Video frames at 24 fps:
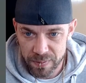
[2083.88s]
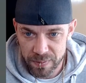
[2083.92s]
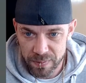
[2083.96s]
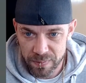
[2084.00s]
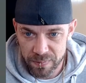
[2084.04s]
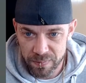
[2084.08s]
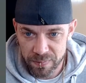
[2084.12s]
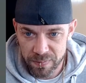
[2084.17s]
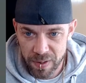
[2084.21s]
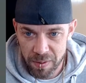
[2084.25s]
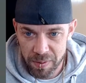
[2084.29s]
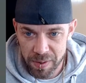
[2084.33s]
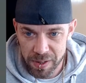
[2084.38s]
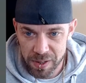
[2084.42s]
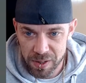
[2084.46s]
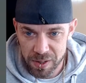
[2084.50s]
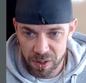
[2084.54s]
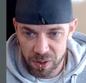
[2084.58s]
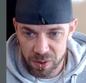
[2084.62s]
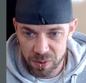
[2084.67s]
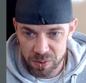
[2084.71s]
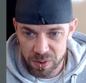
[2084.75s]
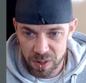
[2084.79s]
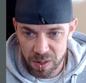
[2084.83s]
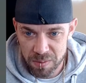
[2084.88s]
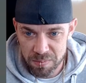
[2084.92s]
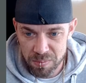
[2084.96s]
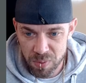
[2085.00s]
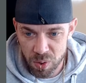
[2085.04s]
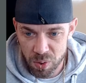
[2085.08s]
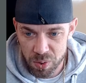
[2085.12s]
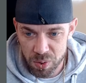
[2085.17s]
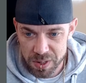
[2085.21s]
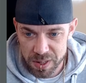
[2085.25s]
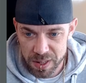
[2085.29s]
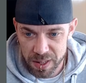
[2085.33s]
Very cool. A
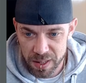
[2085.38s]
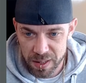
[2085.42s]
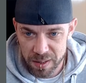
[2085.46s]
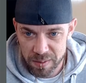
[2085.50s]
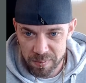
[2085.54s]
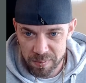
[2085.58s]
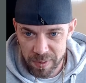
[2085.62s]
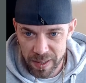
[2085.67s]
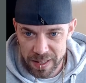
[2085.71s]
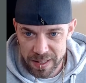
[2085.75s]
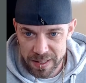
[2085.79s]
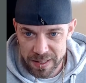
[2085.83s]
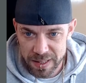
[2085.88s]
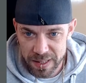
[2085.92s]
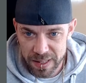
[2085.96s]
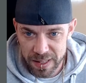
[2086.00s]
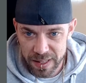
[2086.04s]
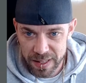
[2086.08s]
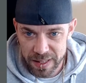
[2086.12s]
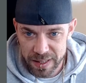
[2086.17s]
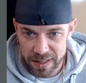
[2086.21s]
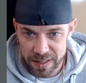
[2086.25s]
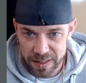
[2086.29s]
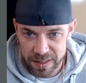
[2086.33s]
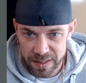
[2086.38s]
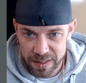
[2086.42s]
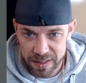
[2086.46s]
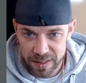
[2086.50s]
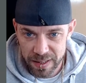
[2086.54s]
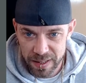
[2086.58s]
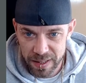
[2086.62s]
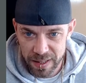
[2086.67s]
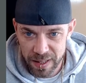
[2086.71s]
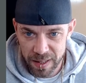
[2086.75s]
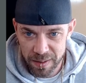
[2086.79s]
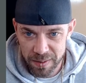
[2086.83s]
mortar, basically.
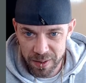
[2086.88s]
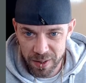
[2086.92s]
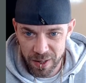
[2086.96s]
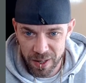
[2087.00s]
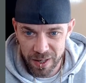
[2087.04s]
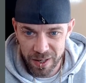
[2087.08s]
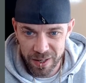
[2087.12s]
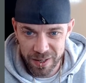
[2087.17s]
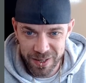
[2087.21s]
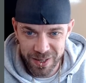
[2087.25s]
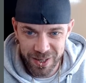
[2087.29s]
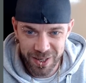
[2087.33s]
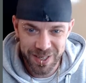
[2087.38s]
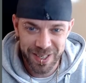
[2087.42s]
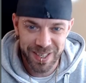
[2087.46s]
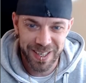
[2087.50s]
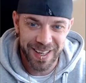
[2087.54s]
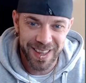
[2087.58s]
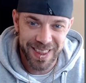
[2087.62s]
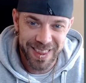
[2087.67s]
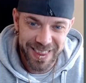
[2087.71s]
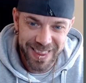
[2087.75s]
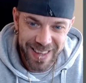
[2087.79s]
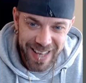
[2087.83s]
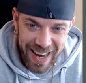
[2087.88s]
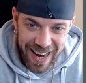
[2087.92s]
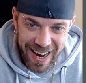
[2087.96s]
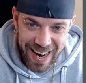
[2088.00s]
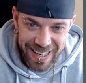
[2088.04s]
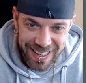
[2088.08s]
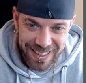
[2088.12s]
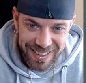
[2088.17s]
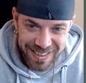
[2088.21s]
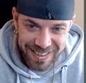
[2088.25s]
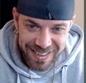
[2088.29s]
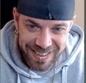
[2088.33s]
Oh, look at
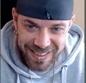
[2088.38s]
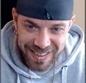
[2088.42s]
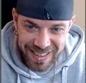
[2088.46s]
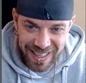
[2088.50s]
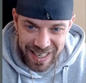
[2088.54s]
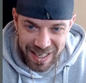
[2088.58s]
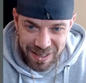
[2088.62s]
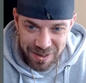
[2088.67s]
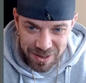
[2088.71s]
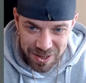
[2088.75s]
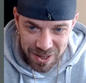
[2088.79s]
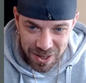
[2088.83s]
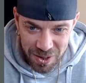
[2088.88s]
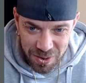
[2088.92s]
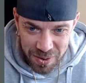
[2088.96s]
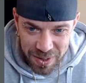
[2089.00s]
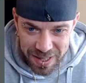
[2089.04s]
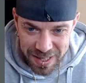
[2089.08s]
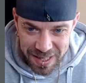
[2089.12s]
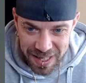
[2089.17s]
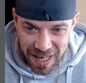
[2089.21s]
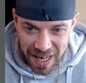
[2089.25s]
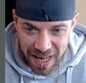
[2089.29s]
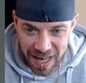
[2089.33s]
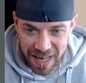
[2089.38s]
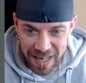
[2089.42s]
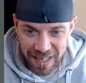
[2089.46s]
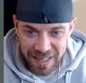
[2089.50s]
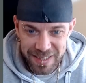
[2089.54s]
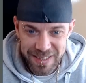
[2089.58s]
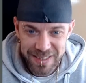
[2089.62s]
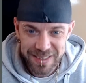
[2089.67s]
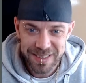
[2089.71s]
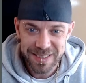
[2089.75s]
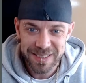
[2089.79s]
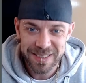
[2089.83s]
that. How cool is that?
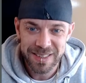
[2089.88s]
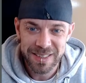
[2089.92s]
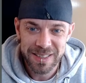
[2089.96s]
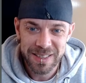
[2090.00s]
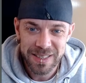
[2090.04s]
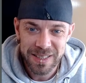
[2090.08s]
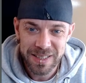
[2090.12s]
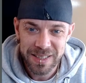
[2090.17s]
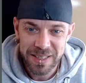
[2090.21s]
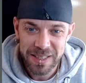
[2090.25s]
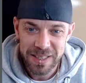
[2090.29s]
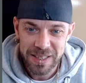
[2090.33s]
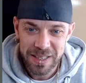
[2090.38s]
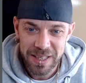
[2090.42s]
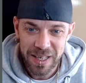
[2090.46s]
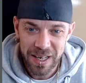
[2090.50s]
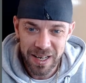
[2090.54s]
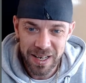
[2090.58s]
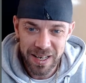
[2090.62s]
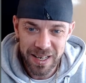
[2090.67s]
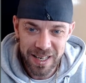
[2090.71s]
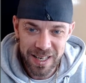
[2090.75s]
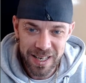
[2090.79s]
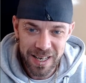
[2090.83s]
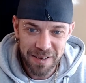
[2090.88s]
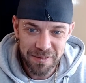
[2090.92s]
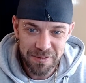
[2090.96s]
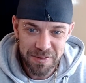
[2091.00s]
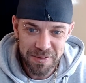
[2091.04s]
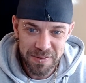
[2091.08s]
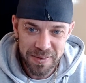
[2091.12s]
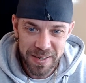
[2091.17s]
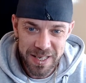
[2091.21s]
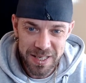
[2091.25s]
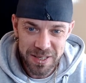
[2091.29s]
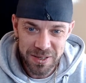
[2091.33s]
I love
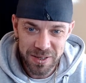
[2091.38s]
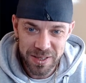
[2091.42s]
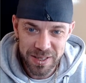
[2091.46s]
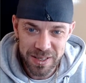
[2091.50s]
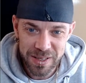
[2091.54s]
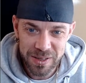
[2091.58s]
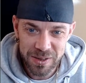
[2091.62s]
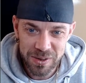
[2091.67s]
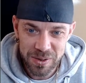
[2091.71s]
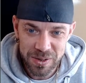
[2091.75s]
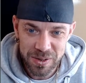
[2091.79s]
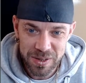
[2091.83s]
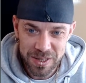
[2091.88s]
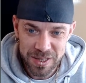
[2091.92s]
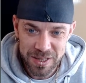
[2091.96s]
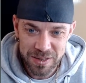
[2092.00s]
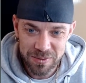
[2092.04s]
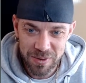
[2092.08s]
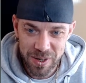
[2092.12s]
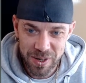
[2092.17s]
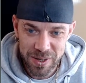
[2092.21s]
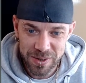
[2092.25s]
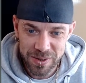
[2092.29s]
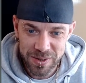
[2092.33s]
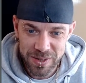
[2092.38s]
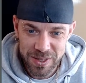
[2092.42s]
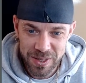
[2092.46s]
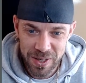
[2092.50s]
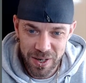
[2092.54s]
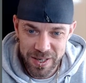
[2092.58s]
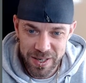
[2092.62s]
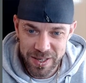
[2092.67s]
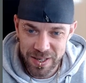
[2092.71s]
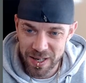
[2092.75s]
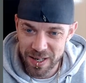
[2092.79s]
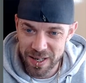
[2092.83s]
the fact he's got the orcs right on the
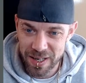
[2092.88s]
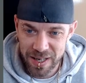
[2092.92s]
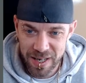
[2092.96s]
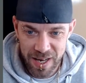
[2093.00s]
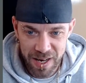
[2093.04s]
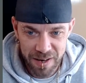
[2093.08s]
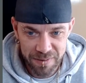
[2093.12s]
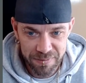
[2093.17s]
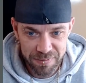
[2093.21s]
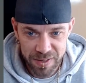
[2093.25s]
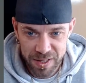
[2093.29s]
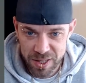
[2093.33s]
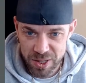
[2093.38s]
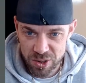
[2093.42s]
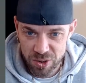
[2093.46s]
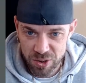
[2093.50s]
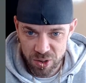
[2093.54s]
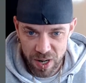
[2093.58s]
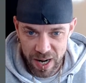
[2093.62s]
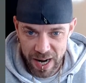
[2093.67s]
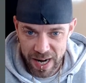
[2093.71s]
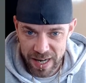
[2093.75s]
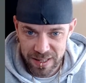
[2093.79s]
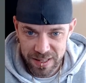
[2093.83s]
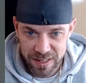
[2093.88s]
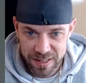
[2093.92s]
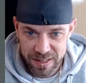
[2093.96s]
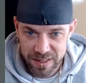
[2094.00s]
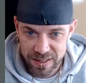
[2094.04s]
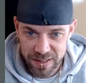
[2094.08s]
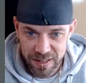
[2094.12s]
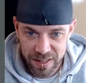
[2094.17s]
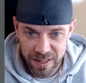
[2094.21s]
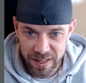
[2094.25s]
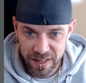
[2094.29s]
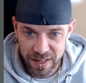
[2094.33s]
side. I love these tracks.
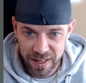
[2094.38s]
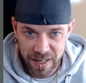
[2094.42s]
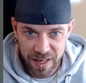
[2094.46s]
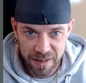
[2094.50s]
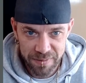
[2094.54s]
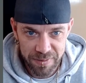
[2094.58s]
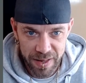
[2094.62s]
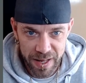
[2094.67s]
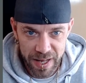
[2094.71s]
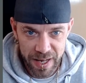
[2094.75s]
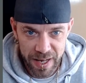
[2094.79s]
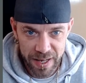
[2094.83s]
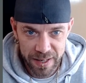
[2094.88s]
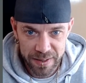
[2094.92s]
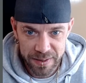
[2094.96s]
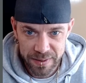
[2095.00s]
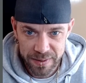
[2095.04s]
I love that.